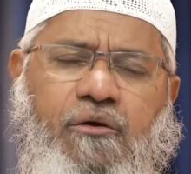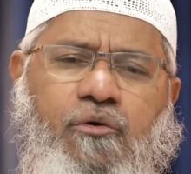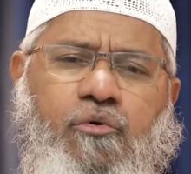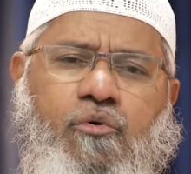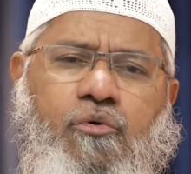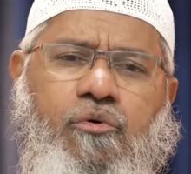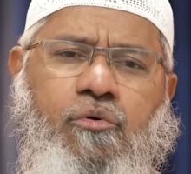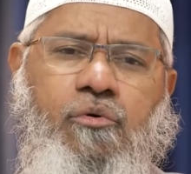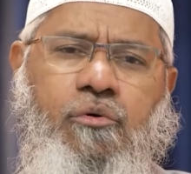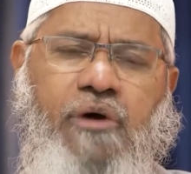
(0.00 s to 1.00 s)
who
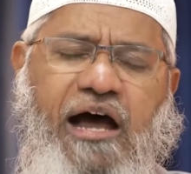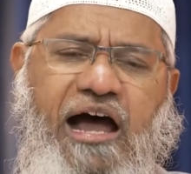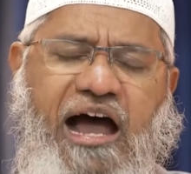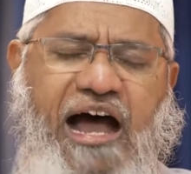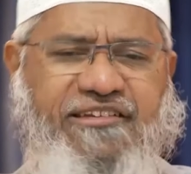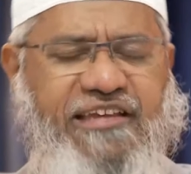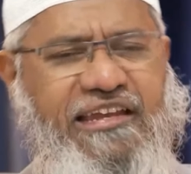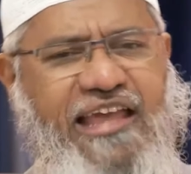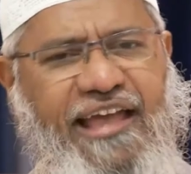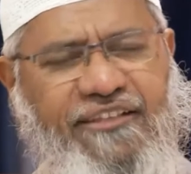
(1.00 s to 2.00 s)
are
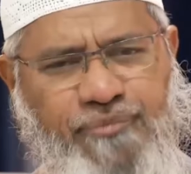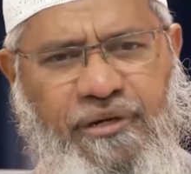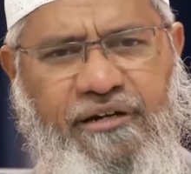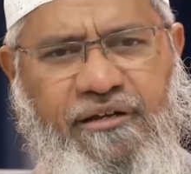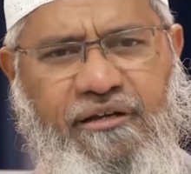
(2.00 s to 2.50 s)
Sharia expert